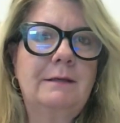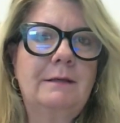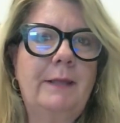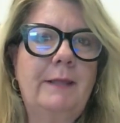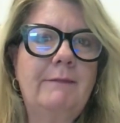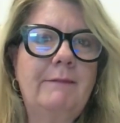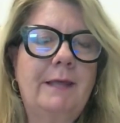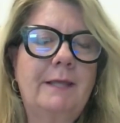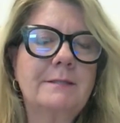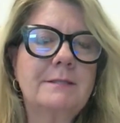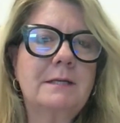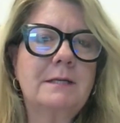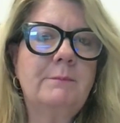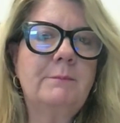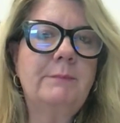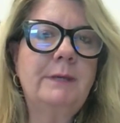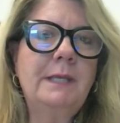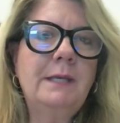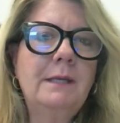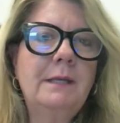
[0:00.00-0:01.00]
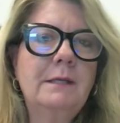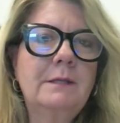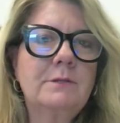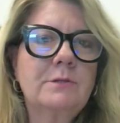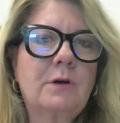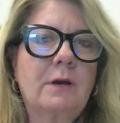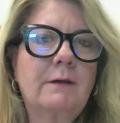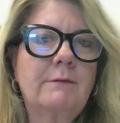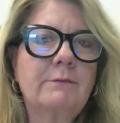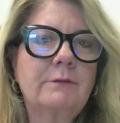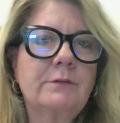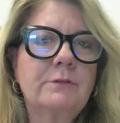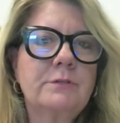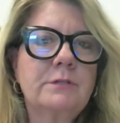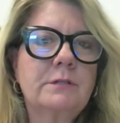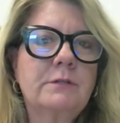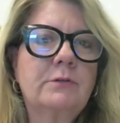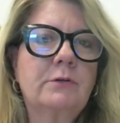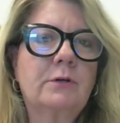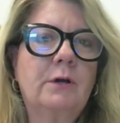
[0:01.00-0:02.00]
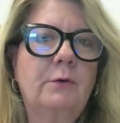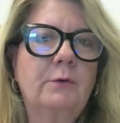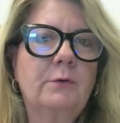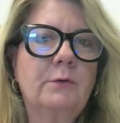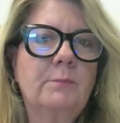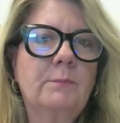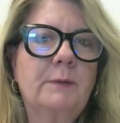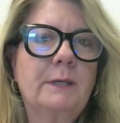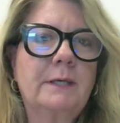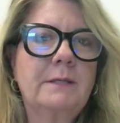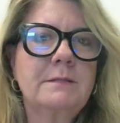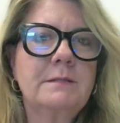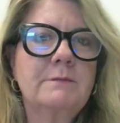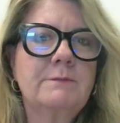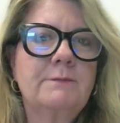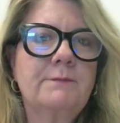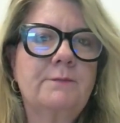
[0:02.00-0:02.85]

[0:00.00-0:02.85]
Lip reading: And that's an immediate driver to growth, because if,